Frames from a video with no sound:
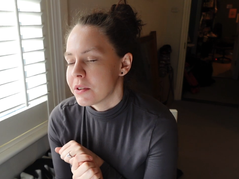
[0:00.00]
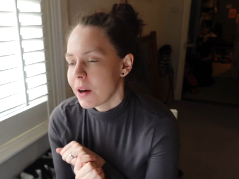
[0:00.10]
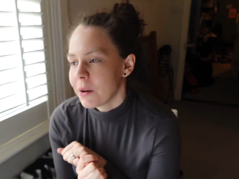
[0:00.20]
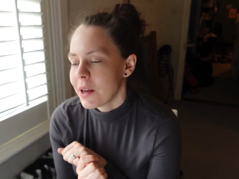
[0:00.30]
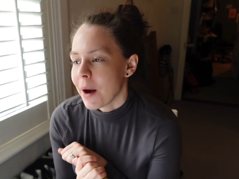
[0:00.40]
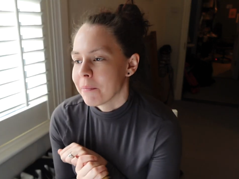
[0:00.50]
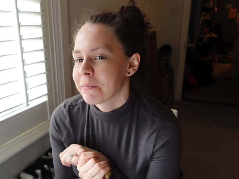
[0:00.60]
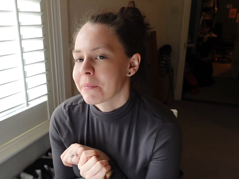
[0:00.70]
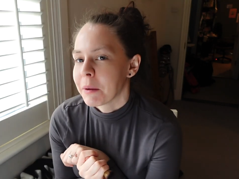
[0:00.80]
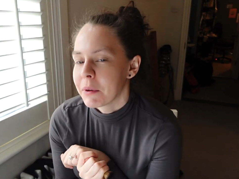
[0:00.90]
So yeah,
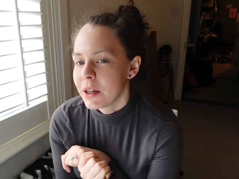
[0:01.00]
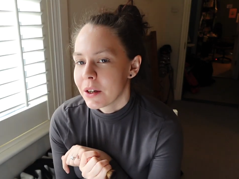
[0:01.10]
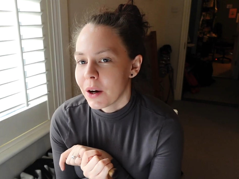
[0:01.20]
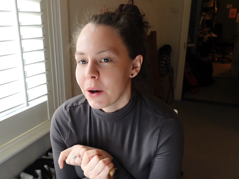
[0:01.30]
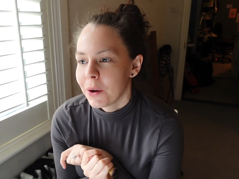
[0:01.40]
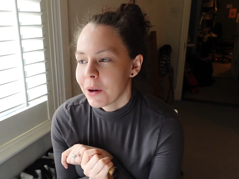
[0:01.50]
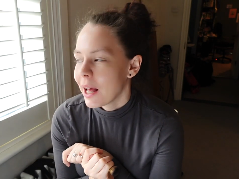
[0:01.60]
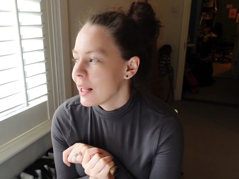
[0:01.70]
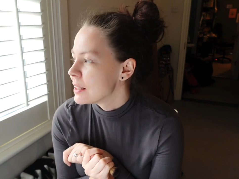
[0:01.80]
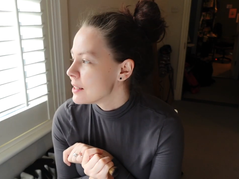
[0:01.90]
I'm gonna go
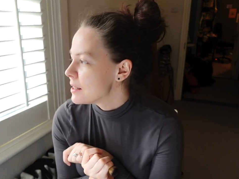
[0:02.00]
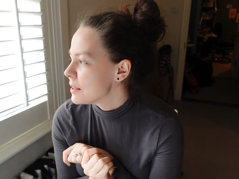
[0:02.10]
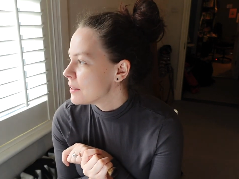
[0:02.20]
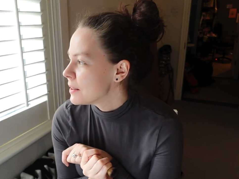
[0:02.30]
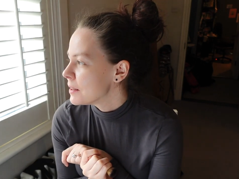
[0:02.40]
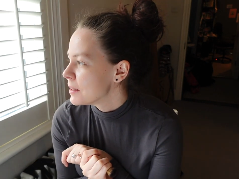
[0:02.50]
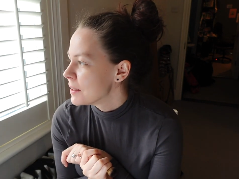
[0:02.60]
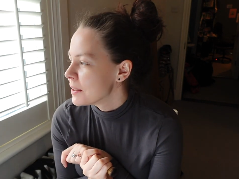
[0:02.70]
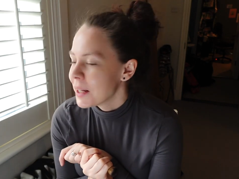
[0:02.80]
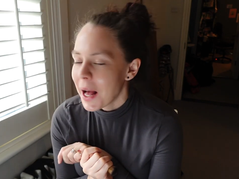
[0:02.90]
and
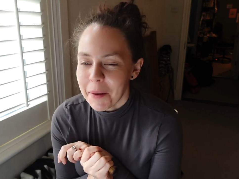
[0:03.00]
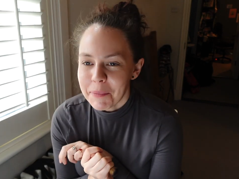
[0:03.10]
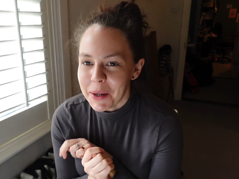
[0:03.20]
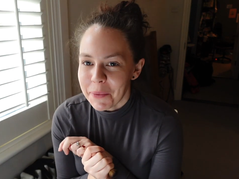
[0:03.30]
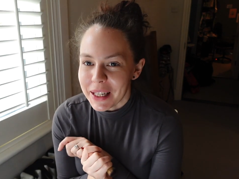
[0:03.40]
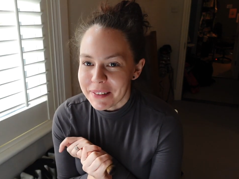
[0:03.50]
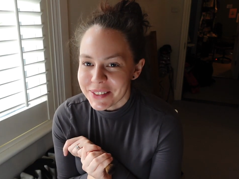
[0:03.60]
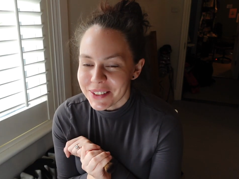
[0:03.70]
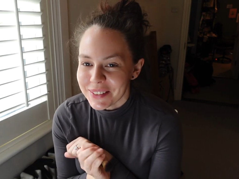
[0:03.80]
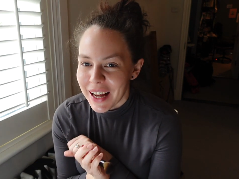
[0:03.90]
meet wedding
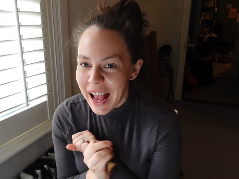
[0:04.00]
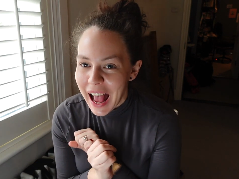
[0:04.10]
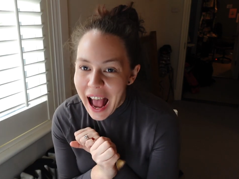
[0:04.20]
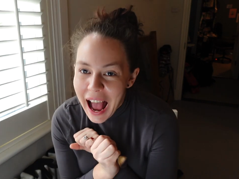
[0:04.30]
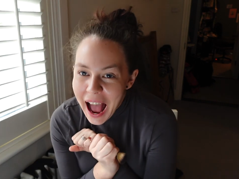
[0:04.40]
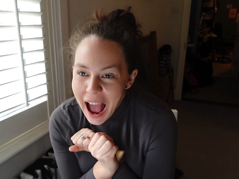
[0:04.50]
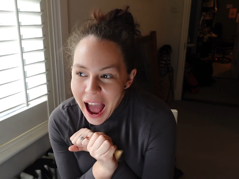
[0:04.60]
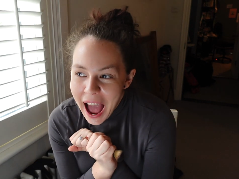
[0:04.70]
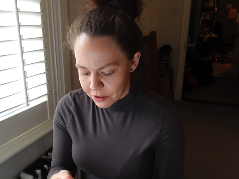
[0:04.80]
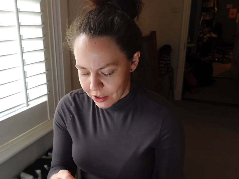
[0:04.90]
photographer.
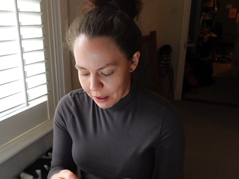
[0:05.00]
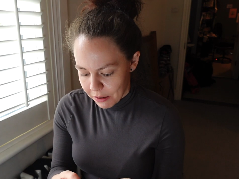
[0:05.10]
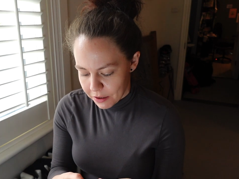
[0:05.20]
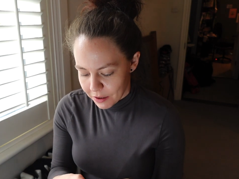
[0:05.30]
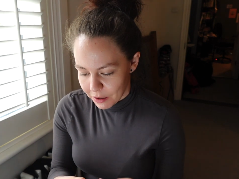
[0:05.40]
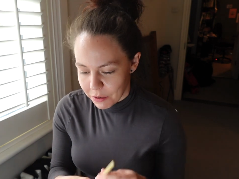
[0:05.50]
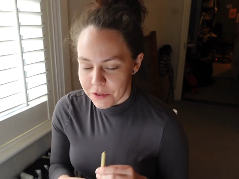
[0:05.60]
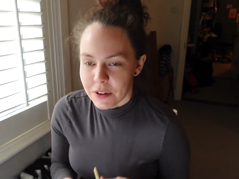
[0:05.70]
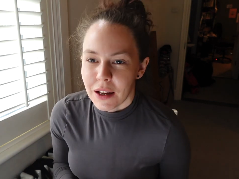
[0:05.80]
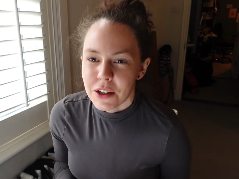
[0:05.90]
Gareth and I are
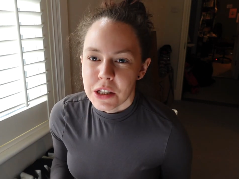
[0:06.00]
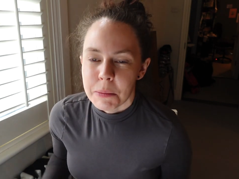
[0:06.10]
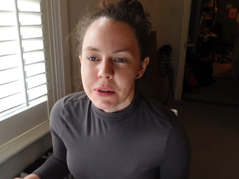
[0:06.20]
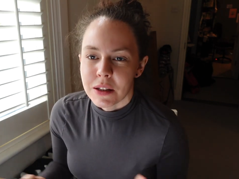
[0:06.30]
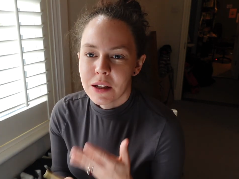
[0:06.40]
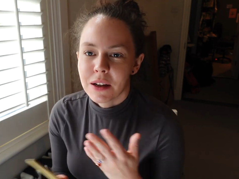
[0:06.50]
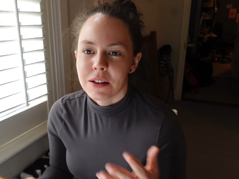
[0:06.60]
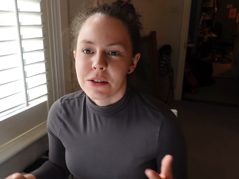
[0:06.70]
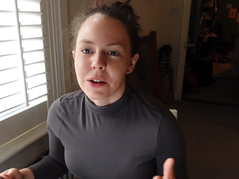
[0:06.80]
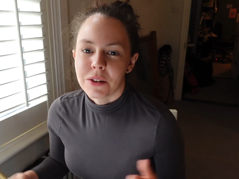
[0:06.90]
often like ships in the
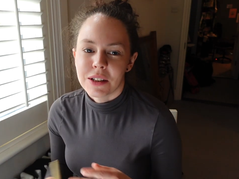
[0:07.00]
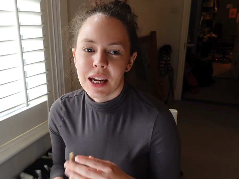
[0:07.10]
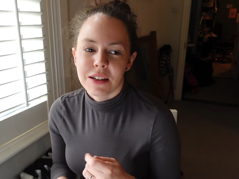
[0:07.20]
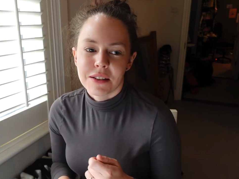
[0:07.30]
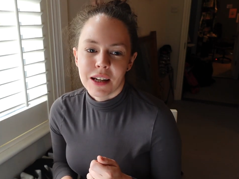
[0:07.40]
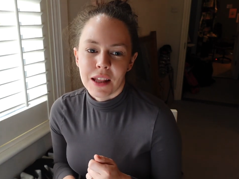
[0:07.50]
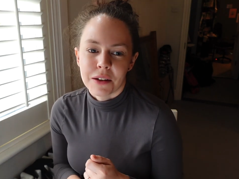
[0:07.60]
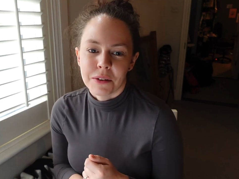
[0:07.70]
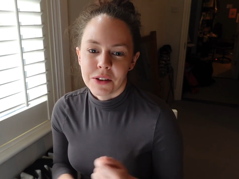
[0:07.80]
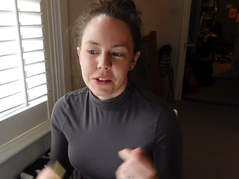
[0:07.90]
night, so to get
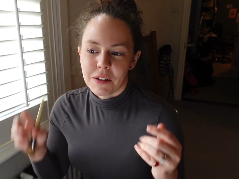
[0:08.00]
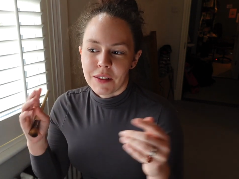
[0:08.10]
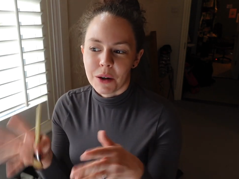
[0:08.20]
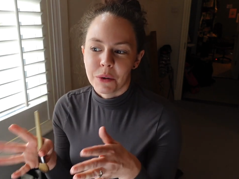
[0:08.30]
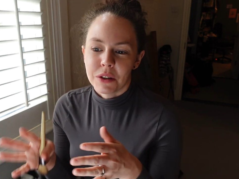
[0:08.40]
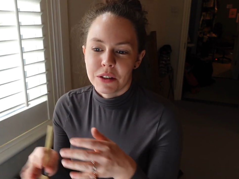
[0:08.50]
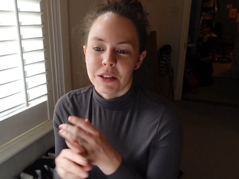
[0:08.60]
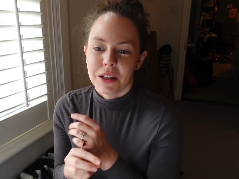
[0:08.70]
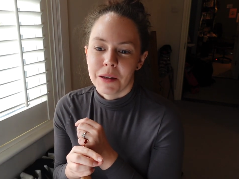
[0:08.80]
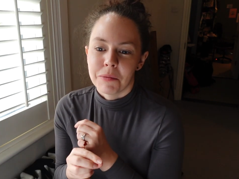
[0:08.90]
together and just have that quality
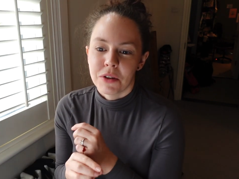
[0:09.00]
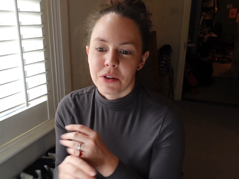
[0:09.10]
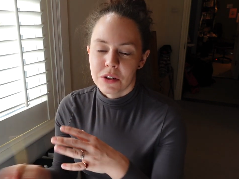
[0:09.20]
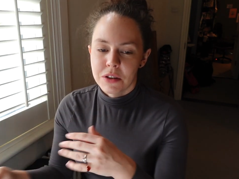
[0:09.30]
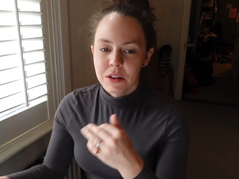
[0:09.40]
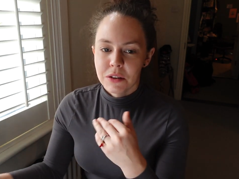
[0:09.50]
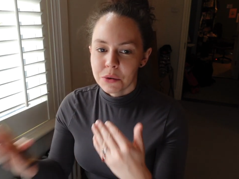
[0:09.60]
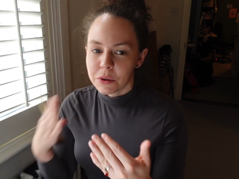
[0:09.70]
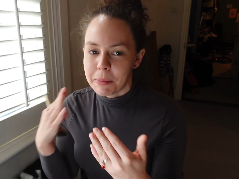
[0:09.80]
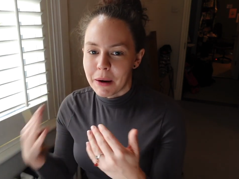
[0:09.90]
time to just
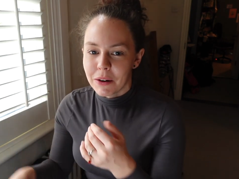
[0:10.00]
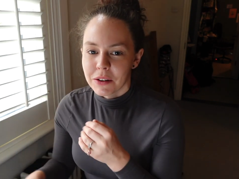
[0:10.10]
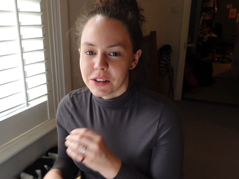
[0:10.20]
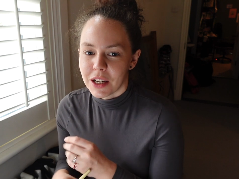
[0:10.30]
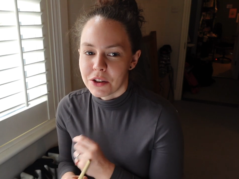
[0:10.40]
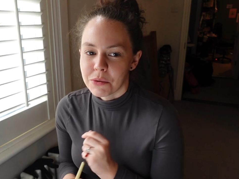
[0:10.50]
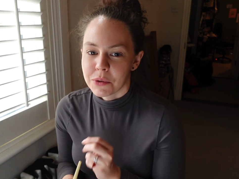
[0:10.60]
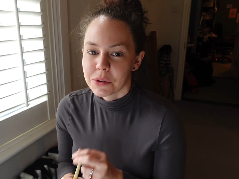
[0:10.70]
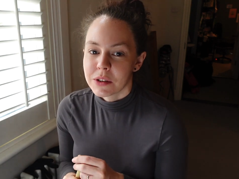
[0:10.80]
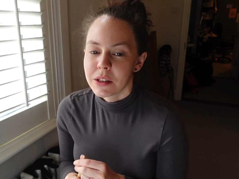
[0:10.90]
talk about our
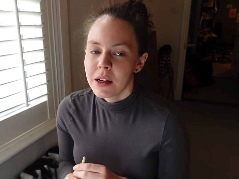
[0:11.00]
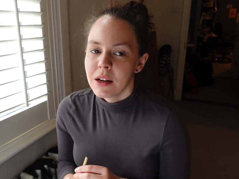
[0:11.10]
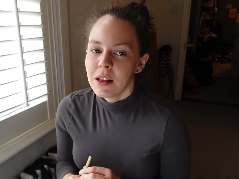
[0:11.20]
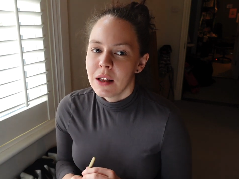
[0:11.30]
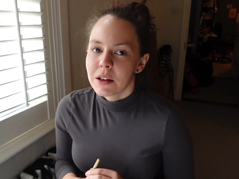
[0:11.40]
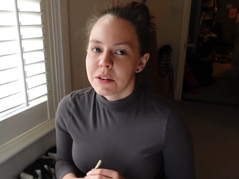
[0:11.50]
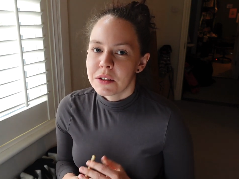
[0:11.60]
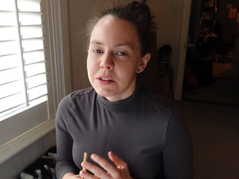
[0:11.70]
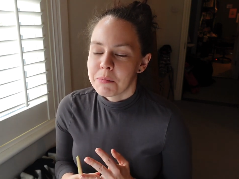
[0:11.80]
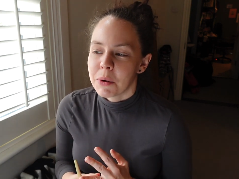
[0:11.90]
schedules, because
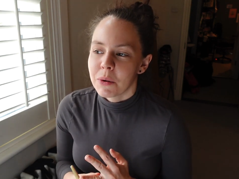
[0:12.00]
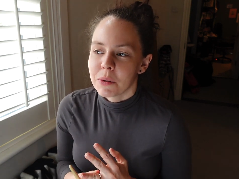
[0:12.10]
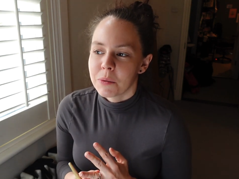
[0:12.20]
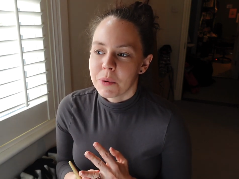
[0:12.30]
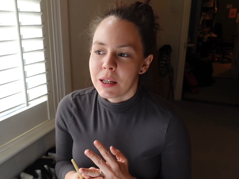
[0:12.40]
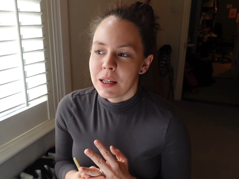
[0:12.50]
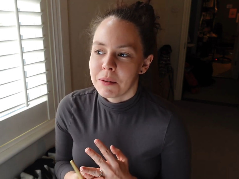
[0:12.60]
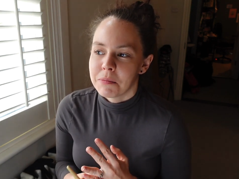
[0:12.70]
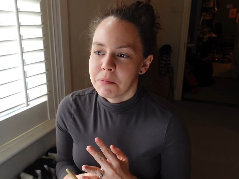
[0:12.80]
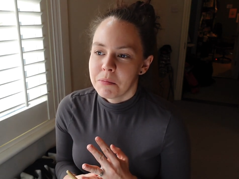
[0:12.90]
it's important we
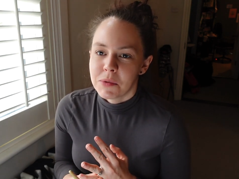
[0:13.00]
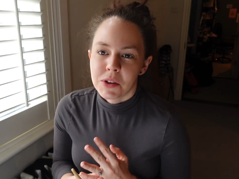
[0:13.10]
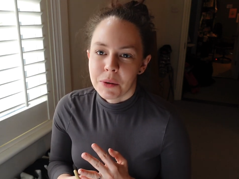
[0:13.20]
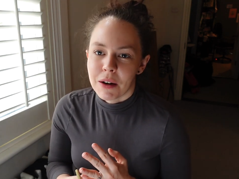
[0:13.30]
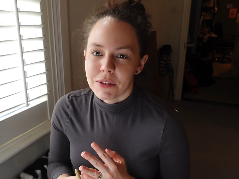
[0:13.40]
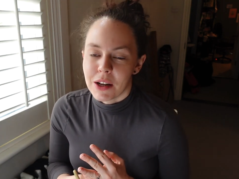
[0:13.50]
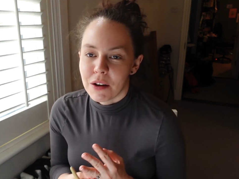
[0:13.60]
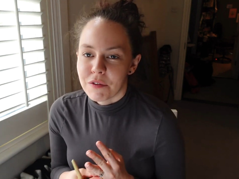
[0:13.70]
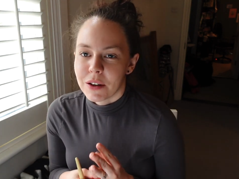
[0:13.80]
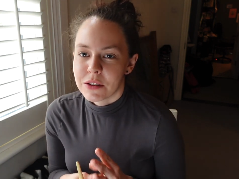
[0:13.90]
still have a
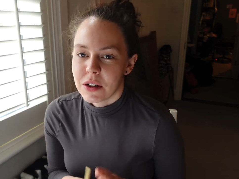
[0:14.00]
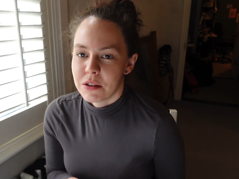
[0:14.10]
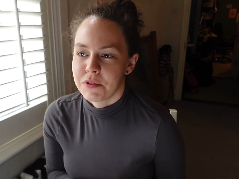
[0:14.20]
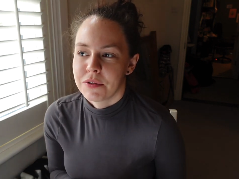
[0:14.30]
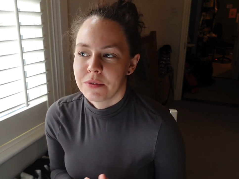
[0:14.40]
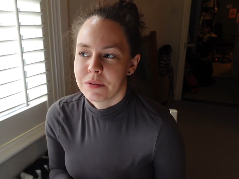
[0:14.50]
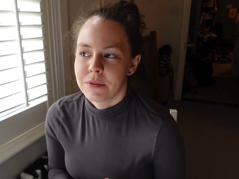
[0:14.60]
life outside of